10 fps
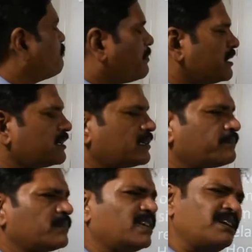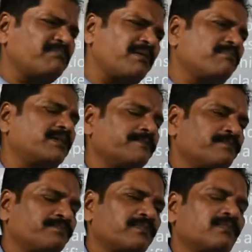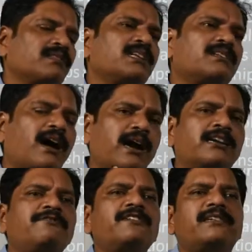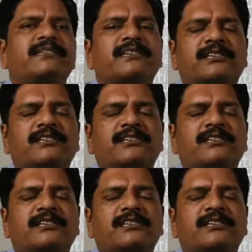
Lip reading: But remember, this artificial